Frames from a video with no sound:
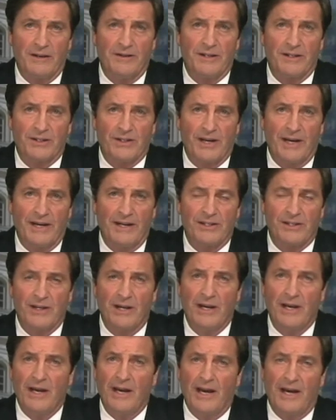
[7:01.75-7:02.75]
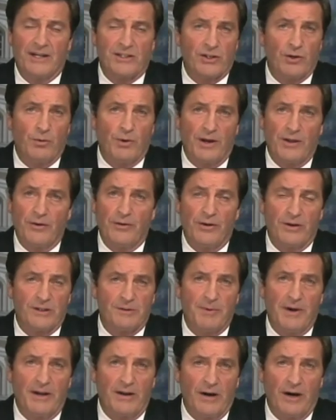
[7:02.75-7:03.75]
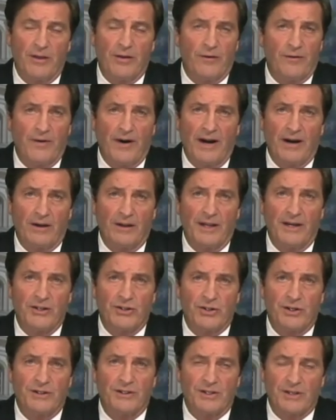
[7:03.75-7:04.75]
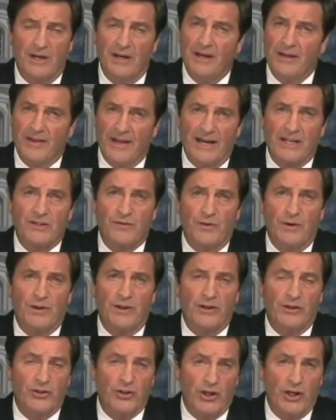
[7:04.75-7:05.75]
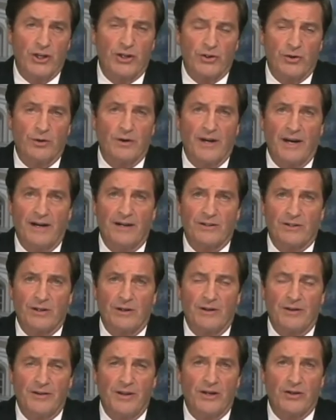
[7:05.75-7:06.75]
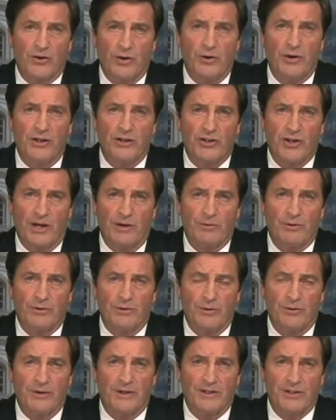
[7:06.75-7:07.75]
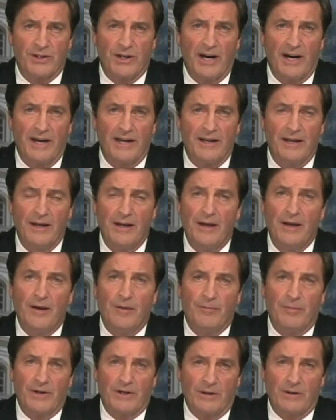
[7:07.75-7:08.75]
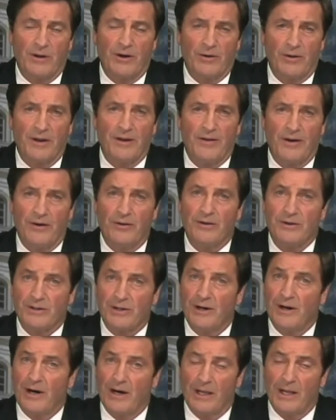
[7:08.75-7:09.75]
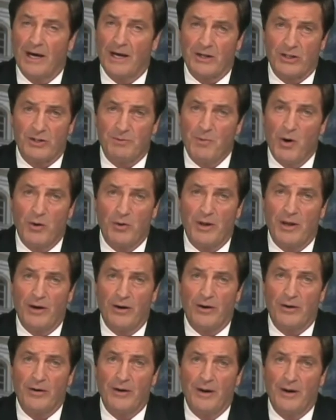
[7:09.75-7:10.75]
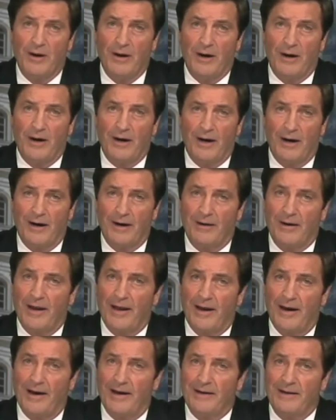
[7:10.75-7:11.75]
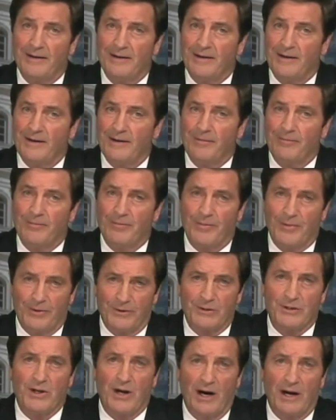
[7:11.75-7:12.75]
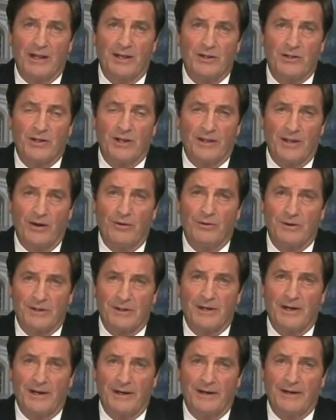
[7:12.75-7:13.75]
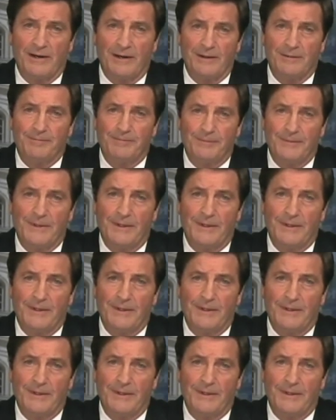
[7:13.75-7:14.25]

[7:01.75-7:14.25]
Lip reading: in this case. As to whether there's been other violations, that's for the Judicial Council and the Attorney General to decide. But clearly there is a lot of smoke here, and there's knowledge that there was a